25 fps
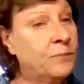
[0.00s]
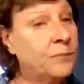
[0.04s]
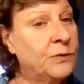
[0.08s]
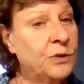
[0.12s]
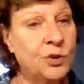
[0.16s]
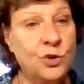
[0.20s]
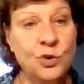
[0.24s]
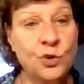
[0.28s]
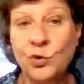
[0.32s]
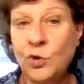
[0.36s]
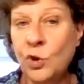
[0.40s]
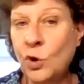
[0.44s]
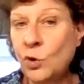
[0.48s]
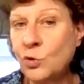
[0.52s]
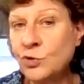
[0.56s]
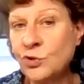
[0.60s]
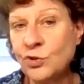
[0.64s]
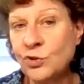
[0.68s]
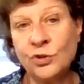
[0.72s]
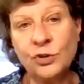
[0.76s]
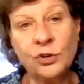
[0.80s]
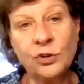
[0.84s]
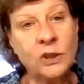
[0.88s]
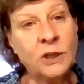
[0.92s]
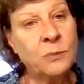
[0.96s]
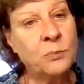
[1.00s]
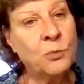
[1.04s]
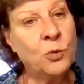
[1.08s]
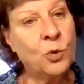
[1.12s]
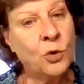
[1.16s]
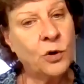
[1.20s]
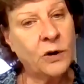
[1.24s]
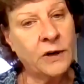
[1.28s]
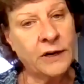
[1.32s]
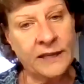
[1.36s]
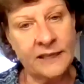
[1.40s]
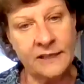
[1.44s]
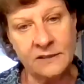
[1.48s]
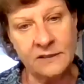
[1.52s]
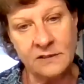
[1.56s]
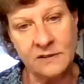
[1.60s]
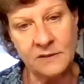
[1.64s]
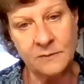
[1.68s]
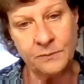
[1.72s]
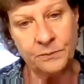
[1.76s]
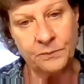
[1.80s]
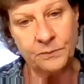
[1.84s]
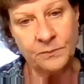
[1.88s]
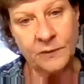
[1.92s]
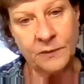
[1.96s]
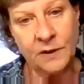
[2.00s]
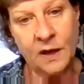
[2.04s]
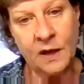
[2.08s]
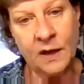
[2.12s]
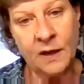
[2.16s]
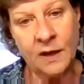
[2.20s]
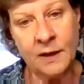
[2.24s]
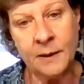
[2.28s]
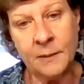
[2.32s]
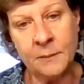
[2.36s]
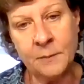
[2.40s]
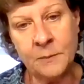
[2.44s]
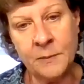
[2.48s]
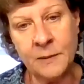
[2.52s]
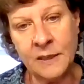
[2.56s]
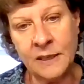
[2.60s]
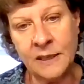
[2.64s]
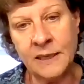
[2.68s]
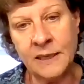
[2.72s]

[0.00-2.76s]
do those early mornings. And